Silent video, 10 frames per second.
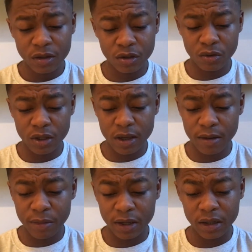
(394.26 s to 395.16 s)
so
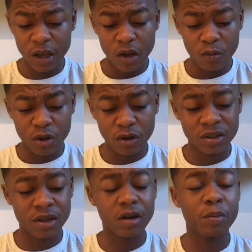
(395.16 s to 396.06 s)
yeah, man, we
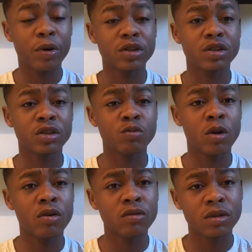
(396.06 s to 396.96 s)
got sucker punched as
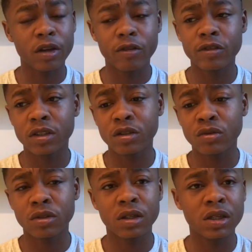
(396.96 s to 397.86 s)
well. They obviously
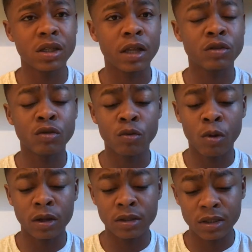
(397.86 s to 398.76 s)
took the lead at
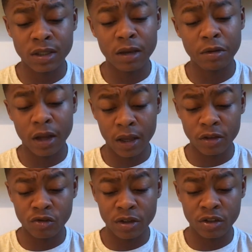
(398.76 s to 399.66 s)
2-1. The same guy,
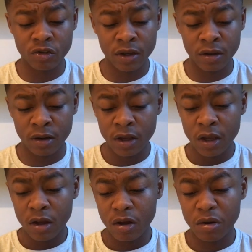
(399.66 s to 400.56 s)
Andreas Dreyer.
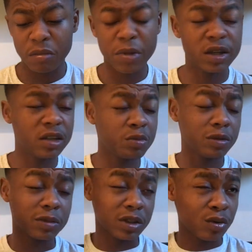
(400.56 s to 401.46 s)
Uh, Medley's
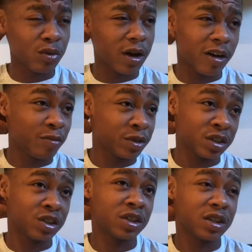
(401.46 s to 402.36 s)
probably caught out of
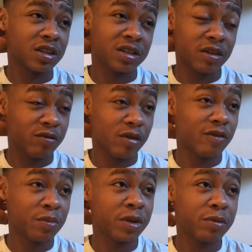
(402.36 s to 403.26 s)
position, and there's several
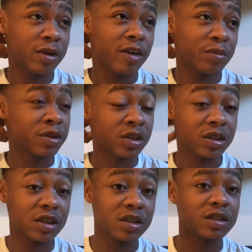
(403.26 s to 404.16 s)
other people out of
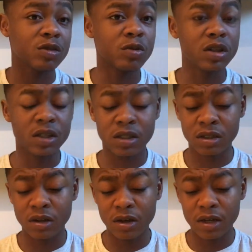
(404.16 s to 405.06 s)
position, and this is what you need
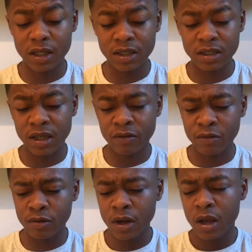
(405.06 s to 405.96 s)
to learn at this
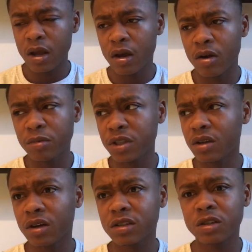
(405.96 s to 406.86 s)
level. Um, he
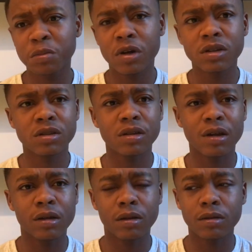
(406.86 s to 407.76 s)
dances past
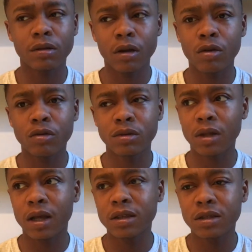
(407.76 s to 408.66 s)
a, uh, a good,
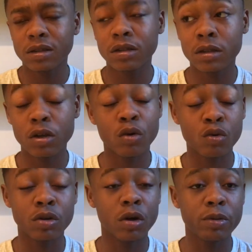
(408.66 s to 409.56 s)
like it's, it's, a
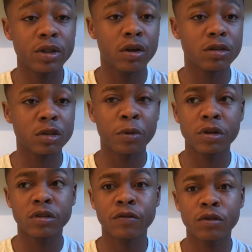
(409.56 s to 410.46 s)
good goal. He dances
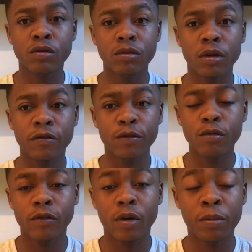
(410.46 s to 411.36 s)
past a few, a
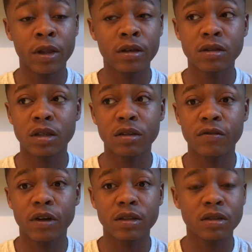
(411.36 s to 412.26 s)
few of our players, and
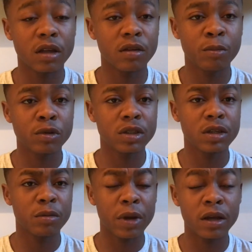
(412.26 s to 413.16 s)
he finds and he puts
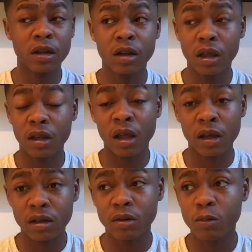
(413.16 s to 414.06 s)
it in the back of the net.
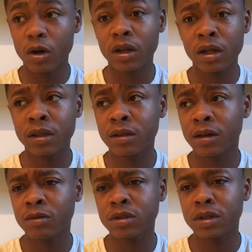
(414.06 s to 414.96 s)
Like on one hand,
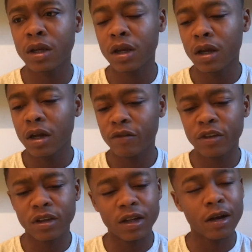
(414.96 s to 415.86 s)
I was
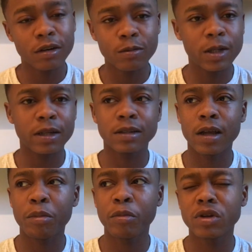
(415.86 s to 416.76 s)
thinking, how did we let this
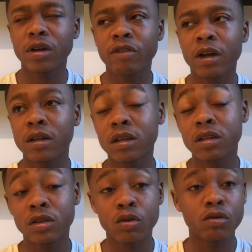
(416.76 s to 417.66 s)
happen? But on the other hand, it
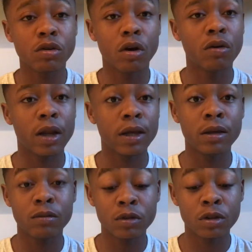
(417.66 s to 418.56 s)
is a good goal. Like
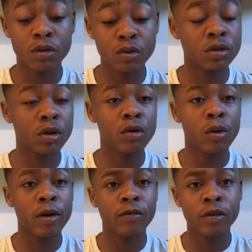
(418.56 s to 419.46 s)
it was a good
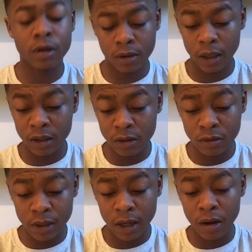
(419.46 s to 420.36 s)
solo effort, and he
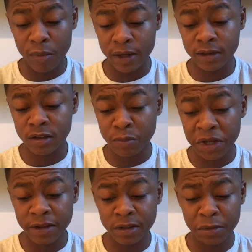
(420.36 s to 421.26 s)
looked like a man
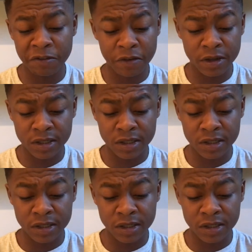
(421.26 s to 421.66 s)
inspired. To be fair,